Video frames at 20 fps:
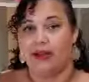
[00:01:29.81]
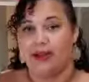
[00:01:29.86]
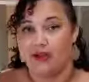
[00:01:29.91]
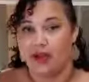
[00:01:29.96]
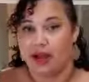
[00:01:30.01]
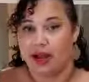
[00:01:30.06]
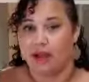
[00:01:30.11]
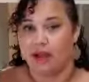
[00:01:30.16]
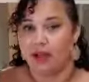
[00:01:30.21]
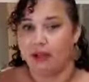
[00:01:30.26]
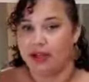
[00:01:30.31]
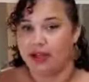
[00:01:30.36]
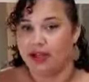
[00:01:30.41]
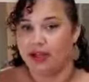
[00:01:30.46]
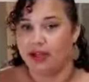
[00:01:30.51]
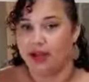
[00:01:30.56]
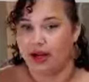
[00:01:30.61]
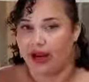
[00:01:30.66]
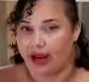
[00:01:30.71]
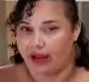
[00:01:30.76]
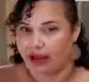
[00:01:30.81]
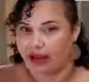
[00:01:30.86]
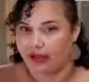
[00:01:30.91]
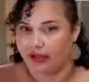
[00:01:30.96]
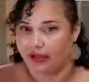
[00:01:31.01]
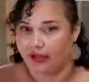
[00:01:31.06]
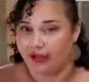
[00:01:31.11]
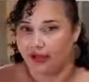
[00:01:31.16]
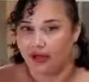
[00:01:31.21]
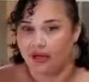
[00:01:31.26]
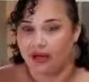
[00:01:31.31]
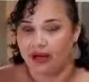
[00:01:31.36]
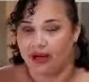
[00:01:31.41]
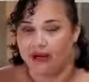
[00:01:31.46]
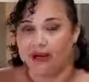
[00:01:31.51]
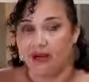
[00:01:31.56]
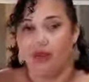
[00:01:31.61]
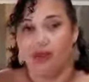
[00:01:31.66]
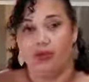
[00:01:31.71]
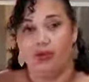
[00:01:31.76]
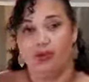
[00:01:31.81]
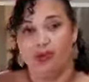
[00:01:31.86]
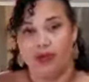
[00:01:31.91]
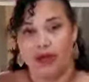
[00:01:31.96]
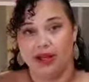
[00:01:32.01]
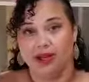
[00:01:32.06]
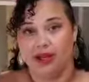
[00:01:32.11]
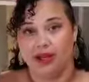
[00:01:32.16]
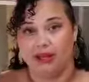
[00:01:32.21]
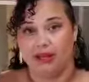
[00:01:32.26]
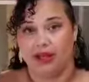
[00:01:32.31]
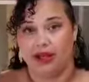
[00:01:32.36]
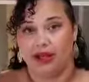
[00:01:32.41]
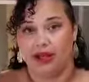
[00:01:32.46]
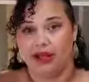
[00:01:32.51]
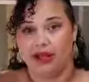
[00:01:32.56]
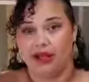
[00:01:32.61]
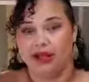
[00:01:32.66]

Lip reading: That would be your average amount that you would budget by.